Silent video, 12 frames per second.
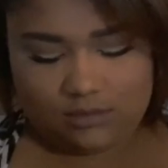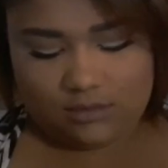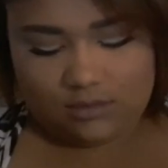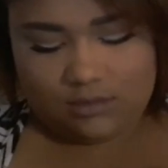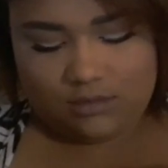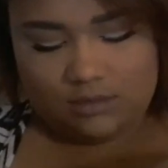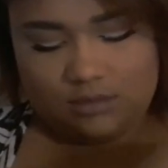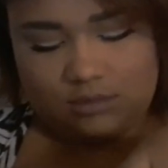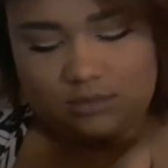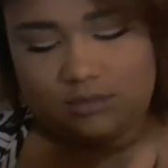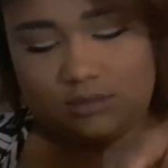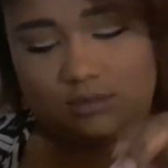
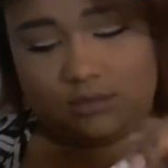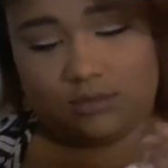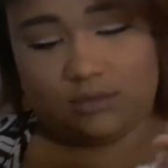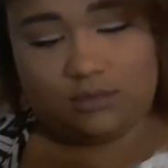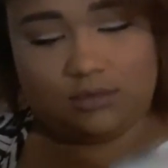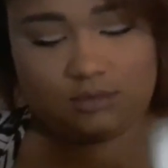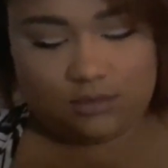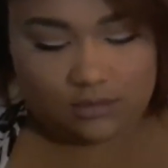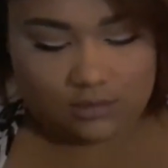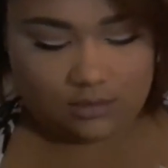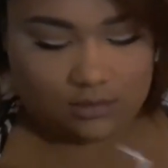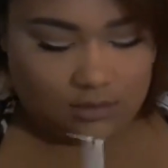
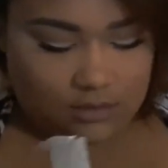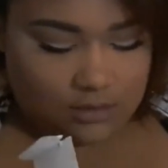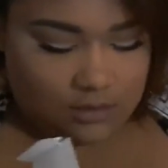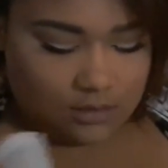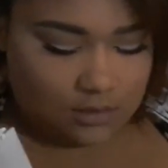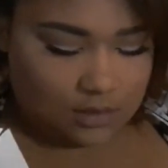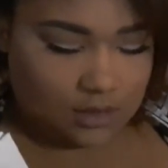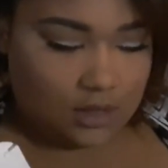Nobody speaks.